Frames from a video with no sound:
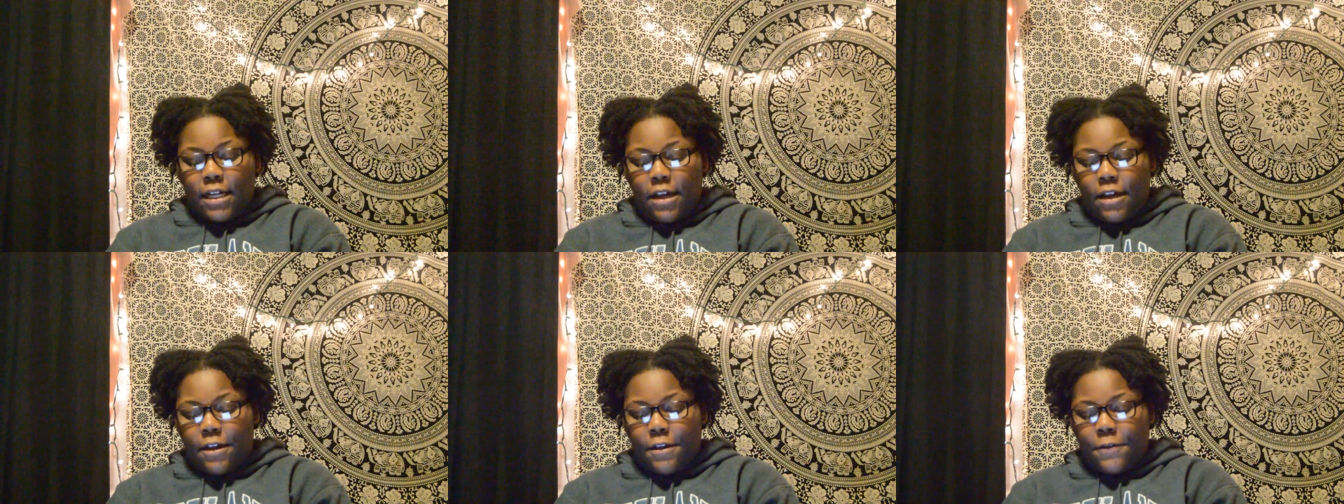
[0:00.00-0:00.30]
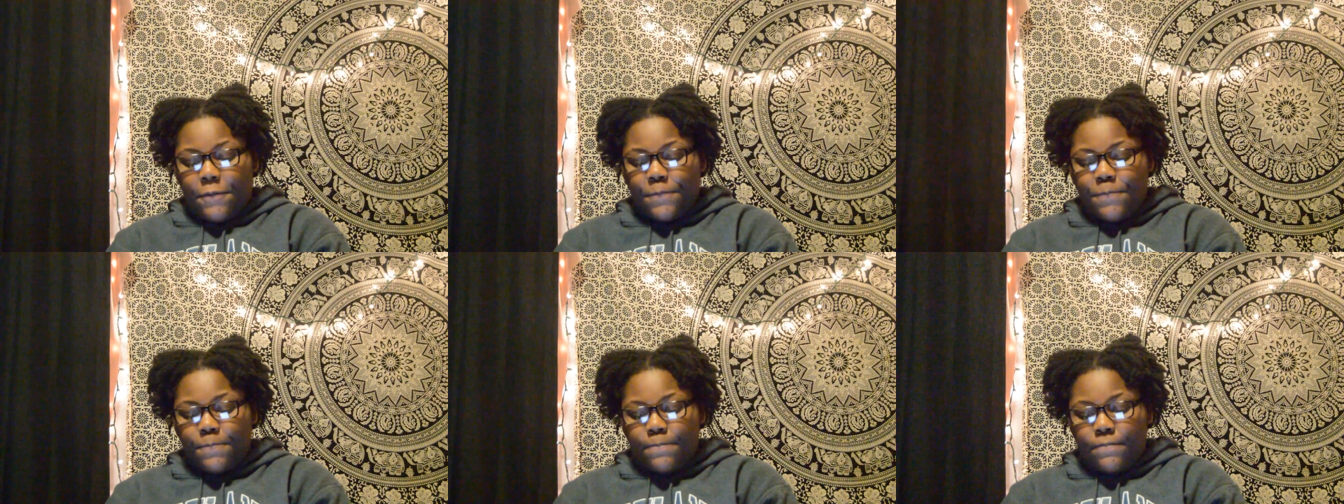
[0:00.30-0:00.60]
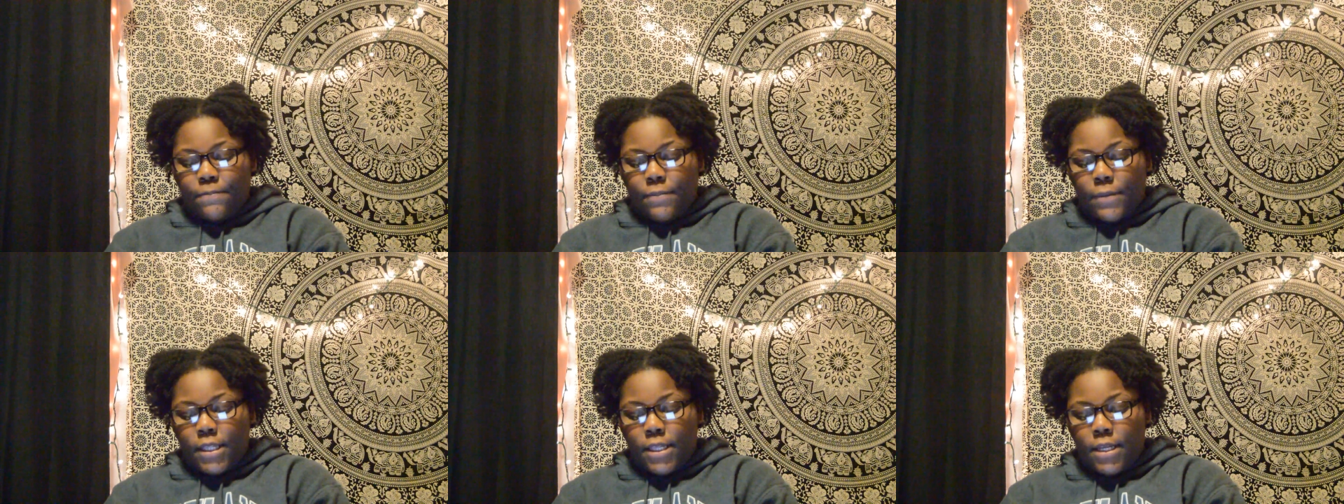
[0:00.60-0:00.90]
I
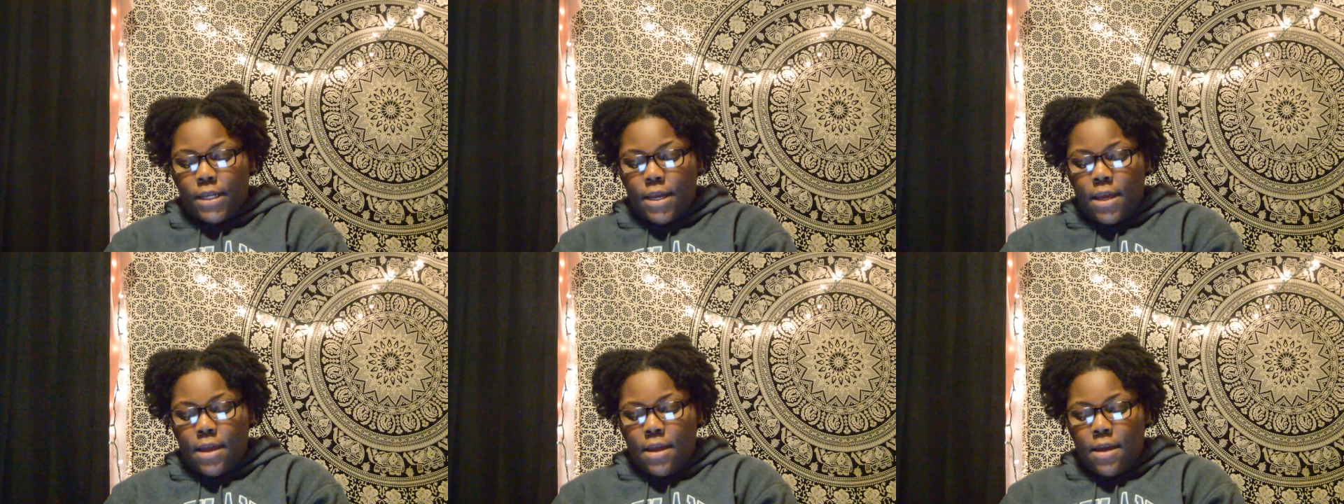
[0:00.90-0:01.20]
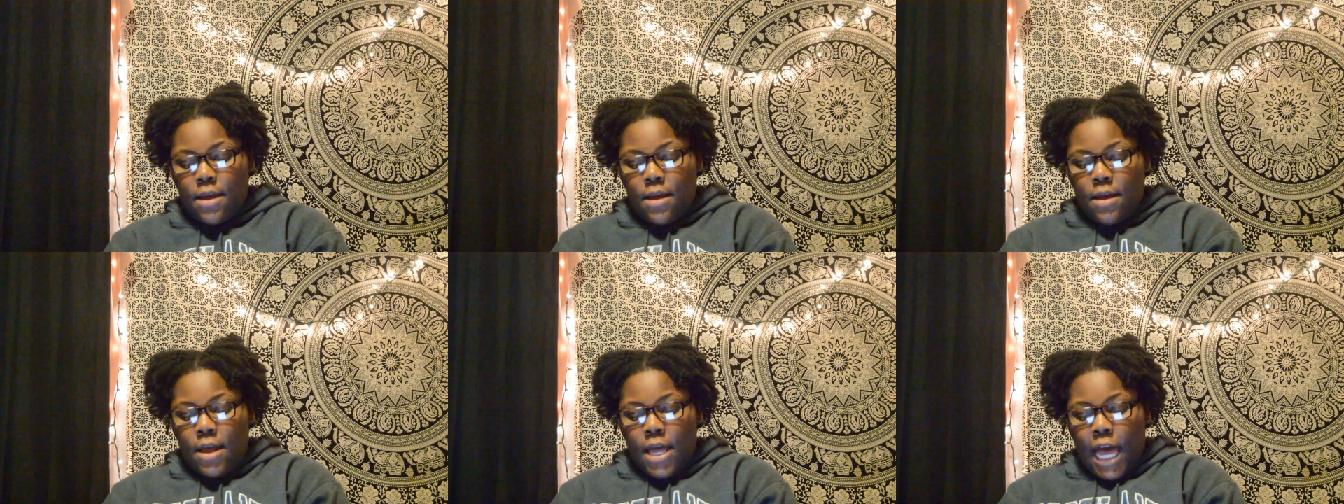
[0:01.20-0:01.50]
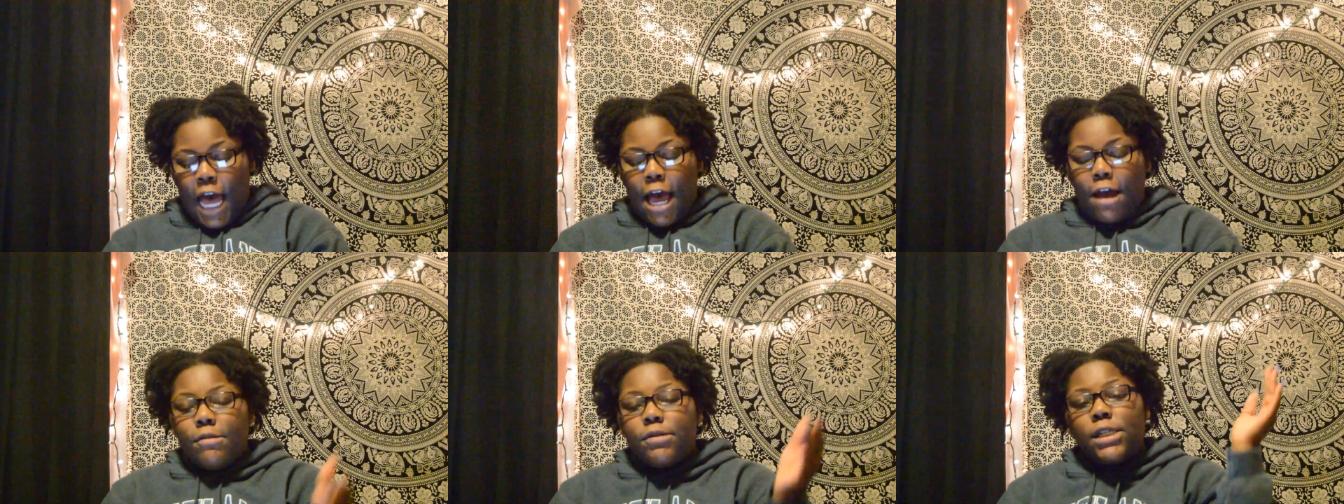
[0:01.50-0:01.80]

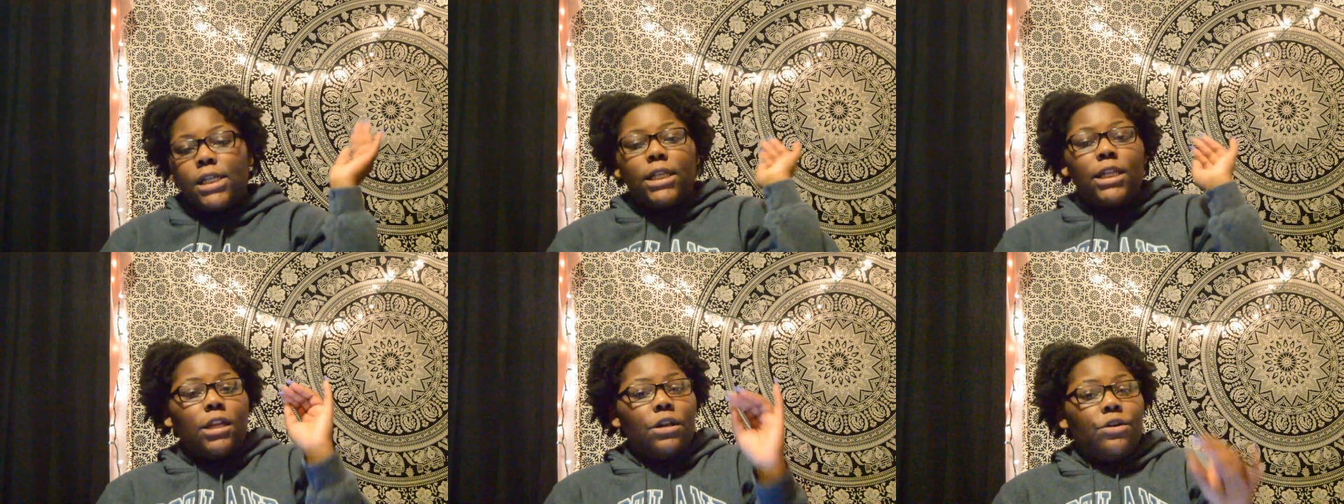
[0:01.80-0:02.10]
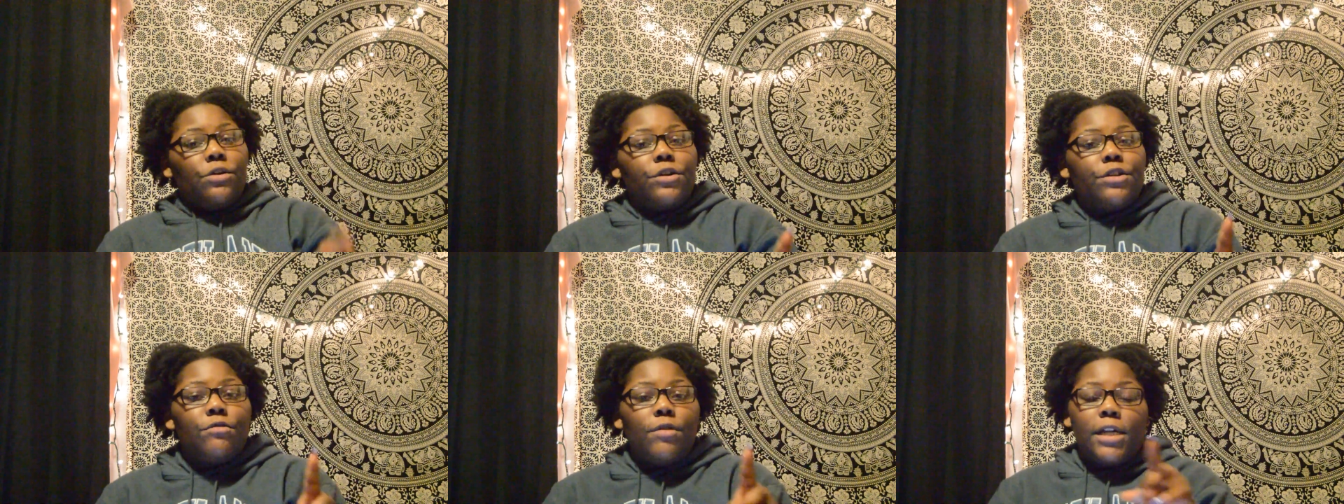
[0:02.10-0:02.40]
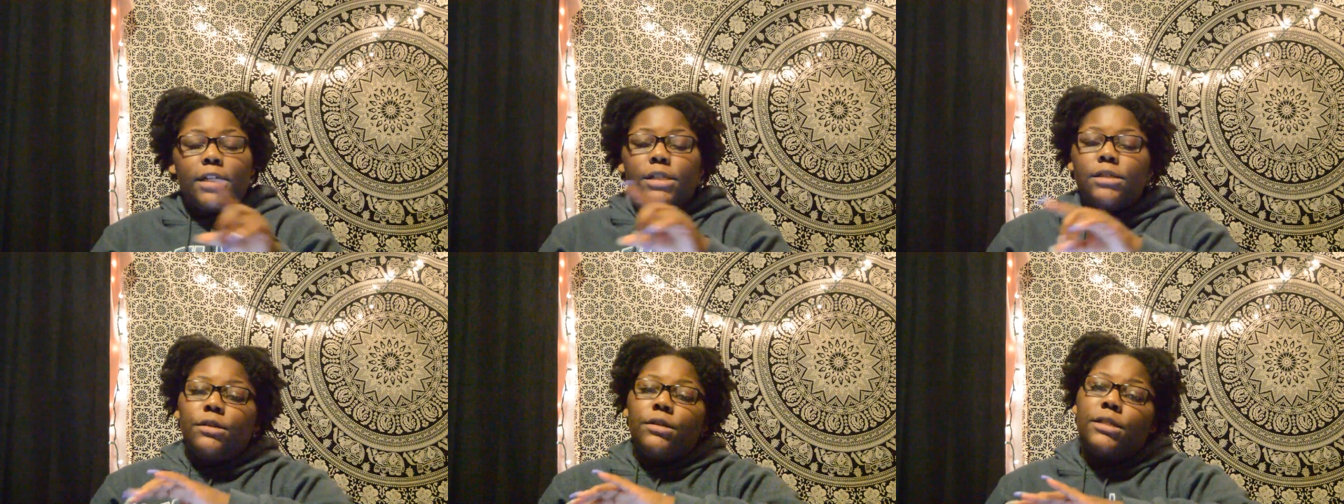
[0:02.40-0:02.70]
was in the
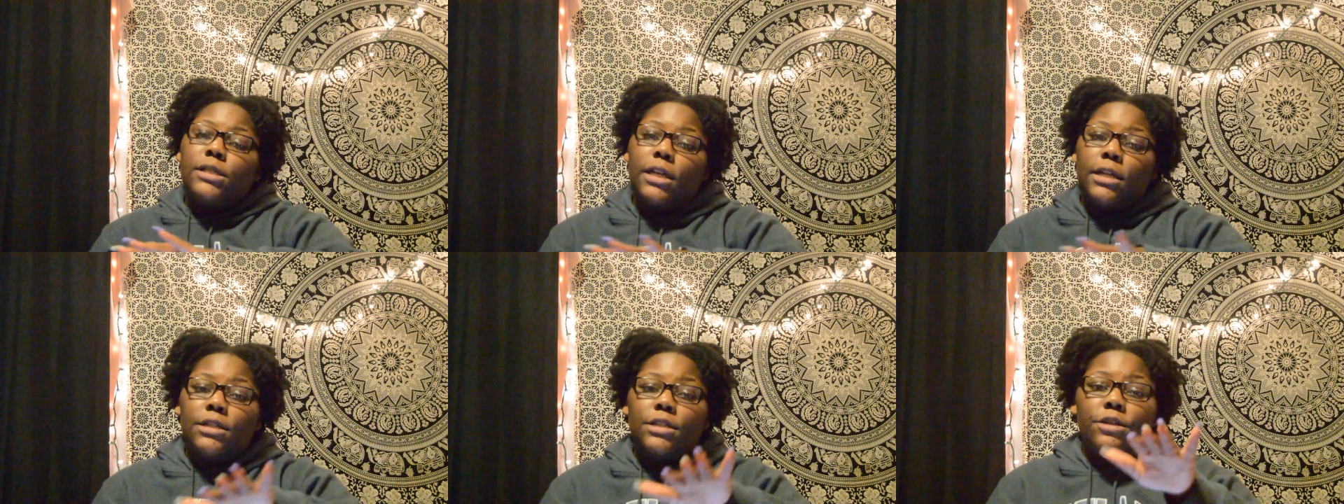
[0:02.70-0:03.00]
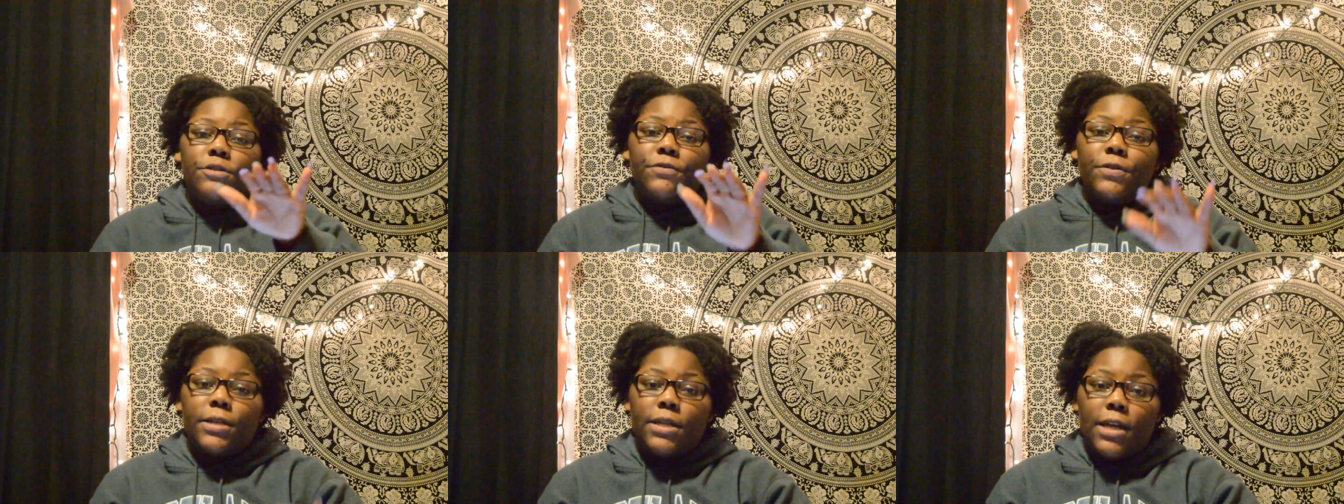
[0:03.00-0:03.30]
Northwestern Center for